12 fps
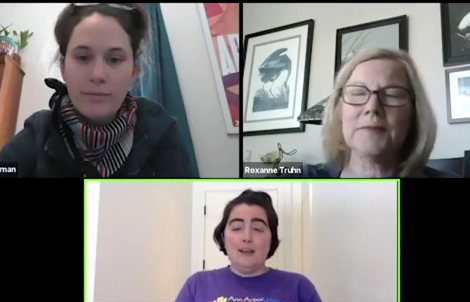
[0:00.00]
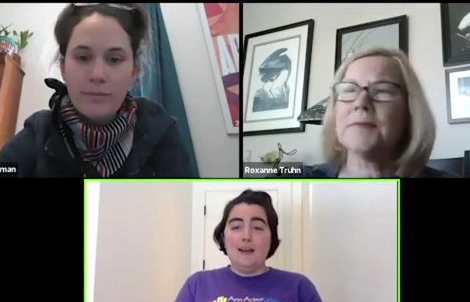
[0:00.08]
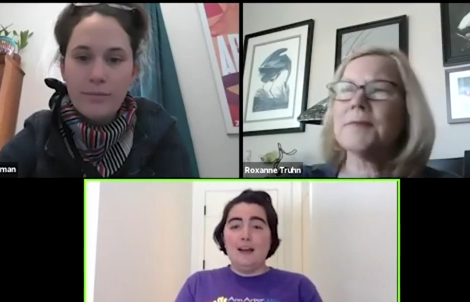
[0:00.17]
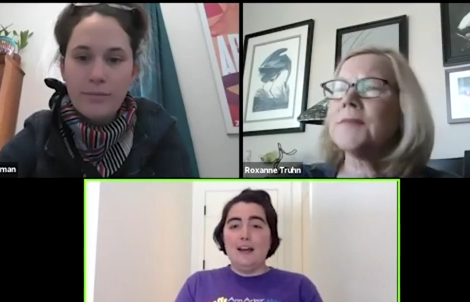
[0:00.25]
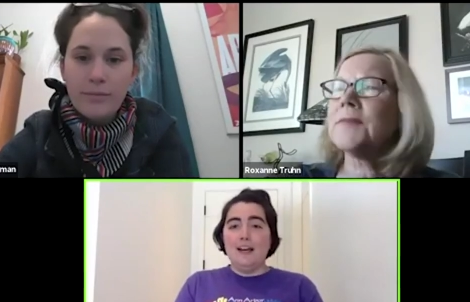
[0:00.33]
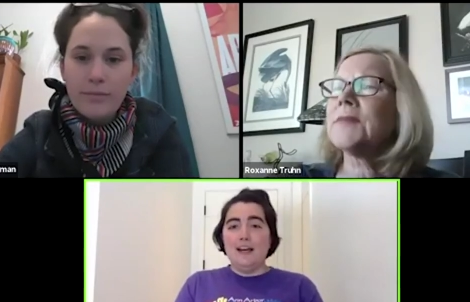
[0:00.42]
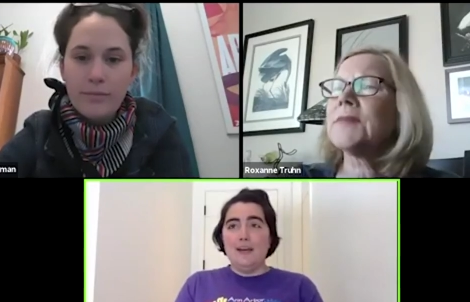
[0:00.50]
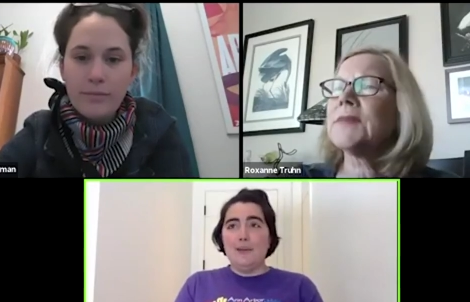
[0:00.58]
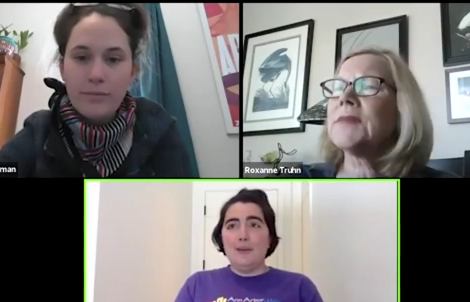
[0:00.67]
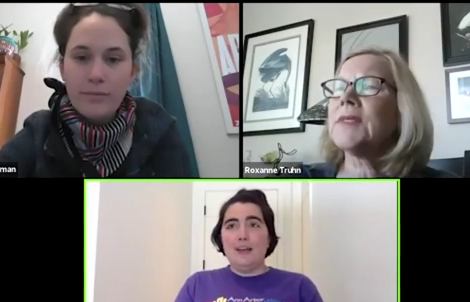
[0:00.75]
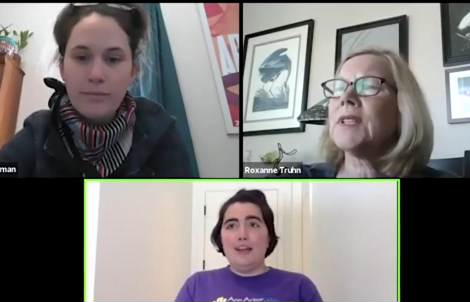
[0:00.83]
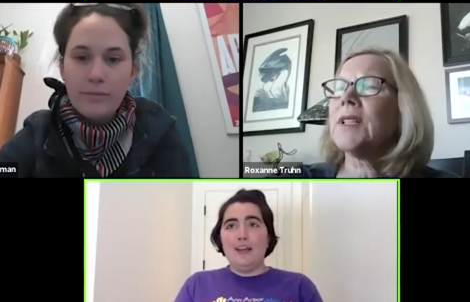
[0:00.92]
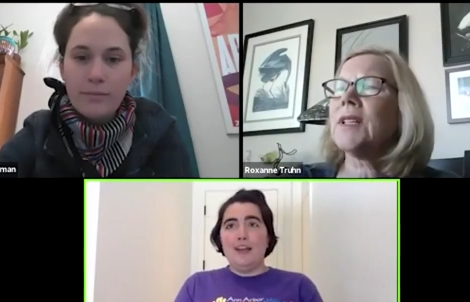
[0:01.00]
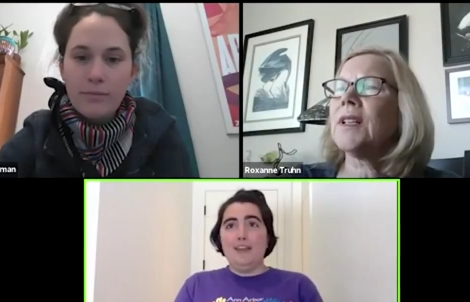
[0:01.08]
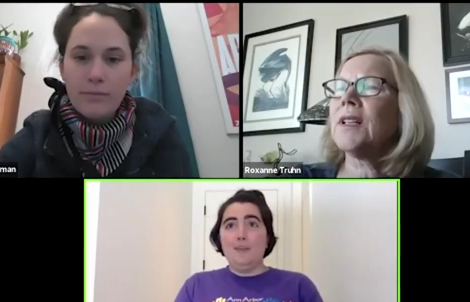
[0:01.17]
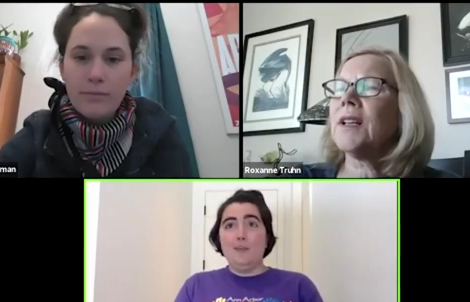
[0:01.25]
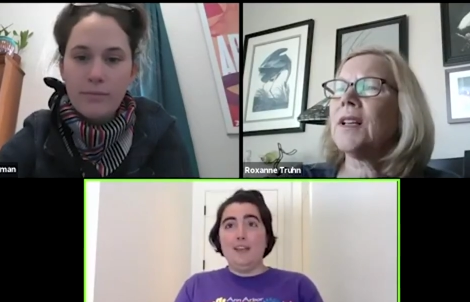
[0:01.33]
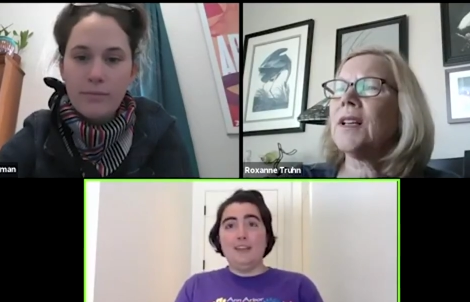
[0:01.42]
Speaker 1: Um, the
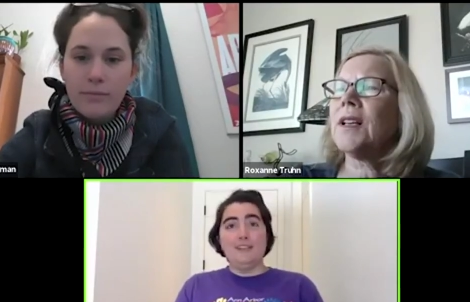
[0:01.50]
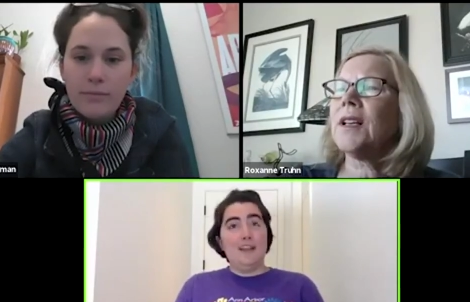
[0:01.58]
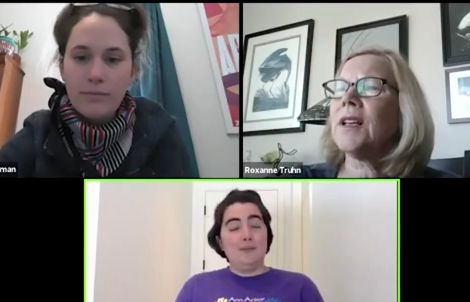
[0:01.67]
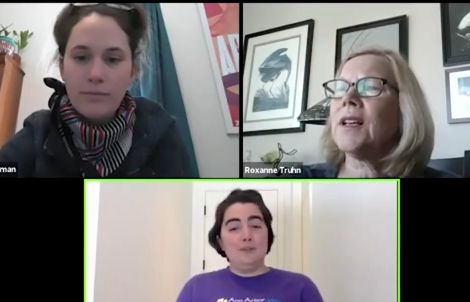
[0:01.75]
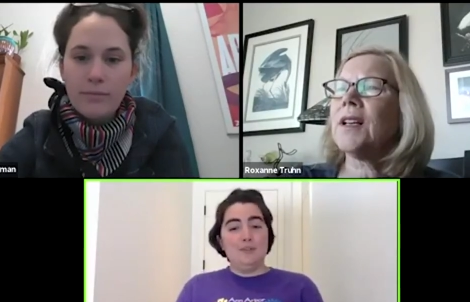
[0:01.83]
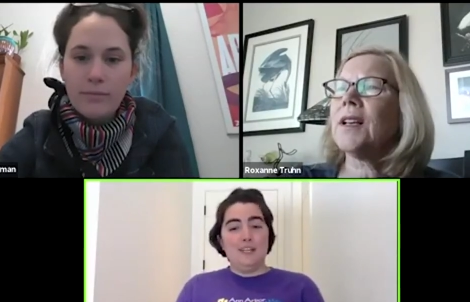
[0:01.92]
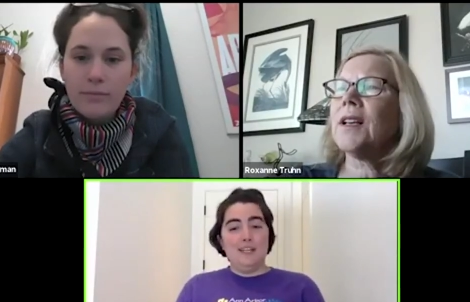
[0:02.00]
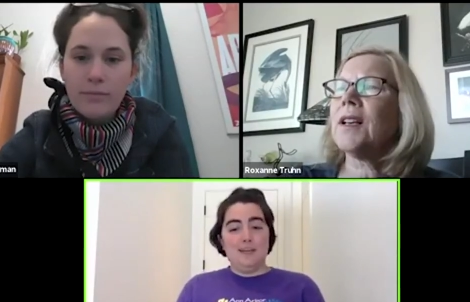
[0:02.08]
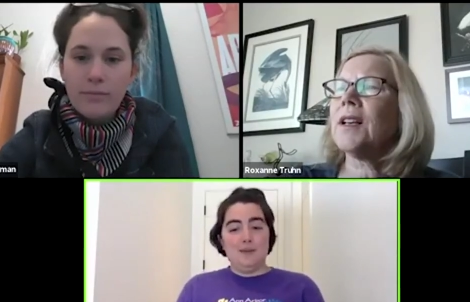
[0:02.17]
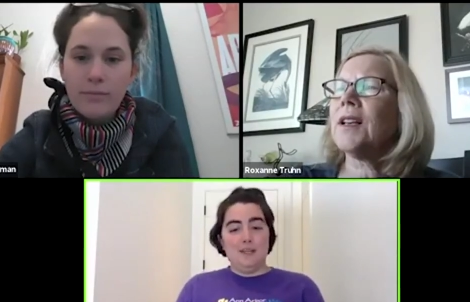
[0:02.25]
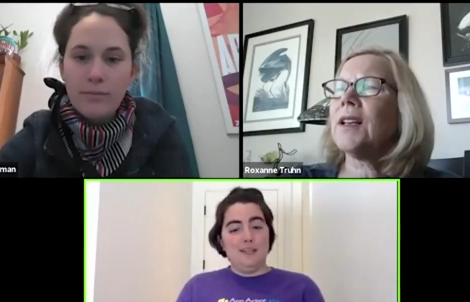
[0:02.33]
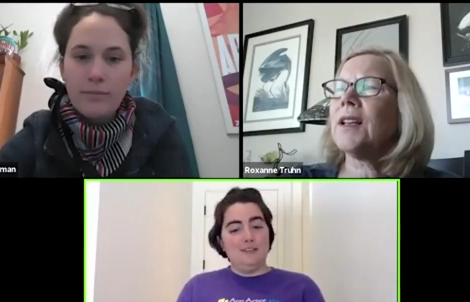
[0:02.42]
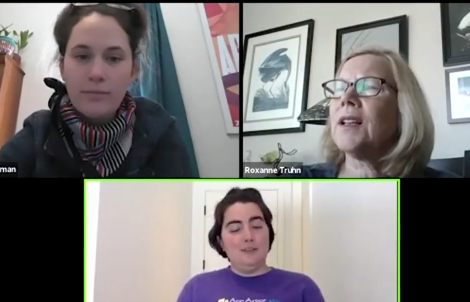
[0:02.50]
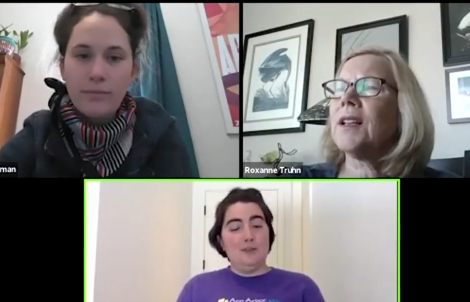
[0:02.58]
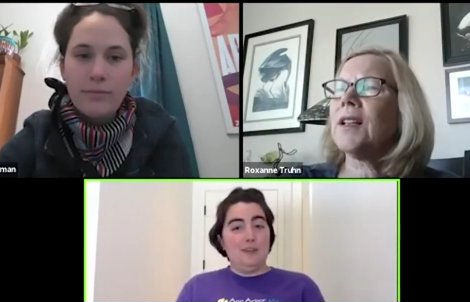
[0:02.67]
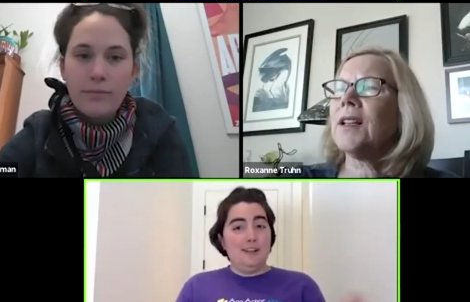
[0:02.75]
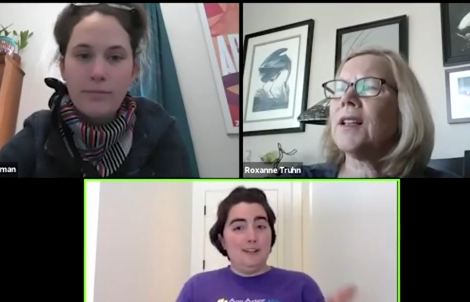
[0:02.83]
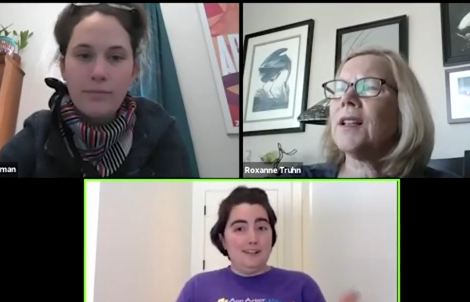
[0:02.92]
Hands-On Museum is
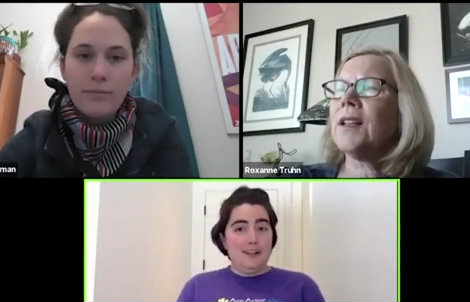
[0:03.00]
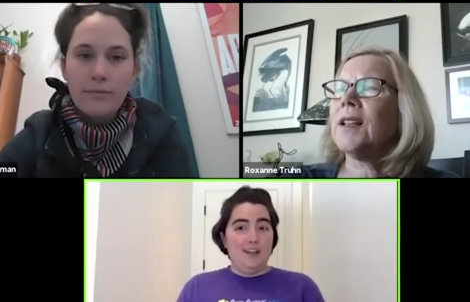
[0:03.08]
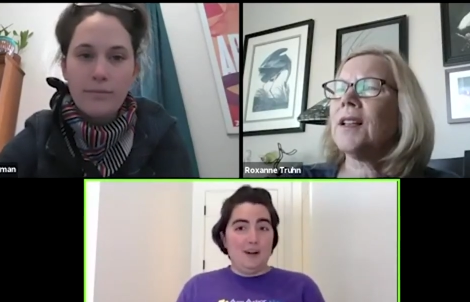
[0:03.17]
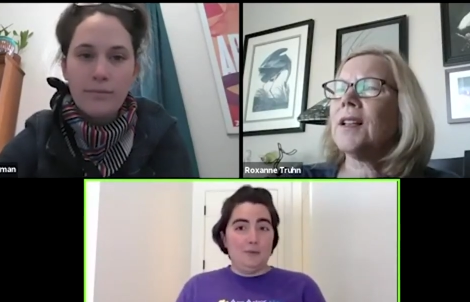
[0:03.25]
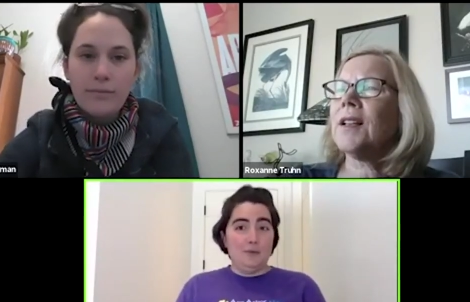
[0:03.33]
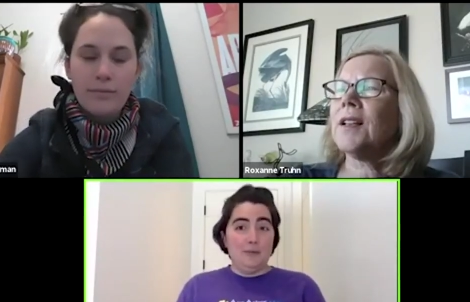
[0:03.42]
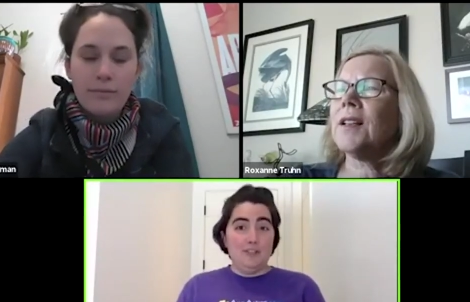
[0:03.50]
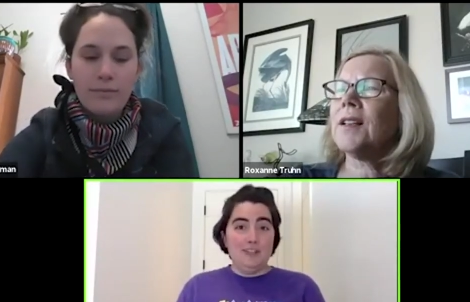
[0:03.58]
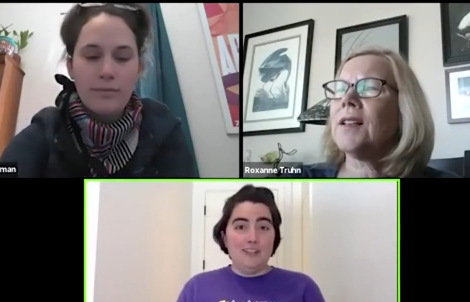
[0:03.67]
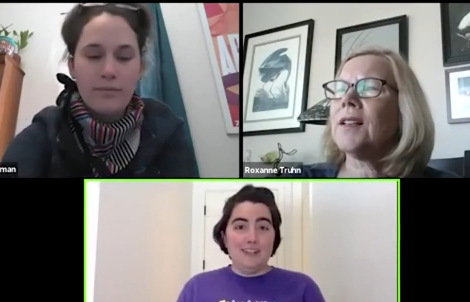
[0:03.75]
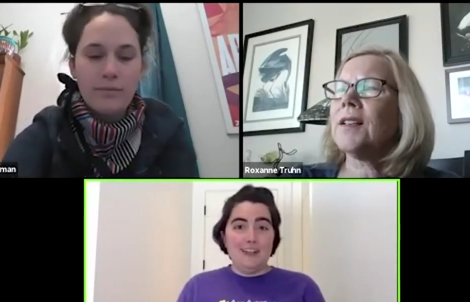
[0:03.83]
located in Ann Arbor, Michigan.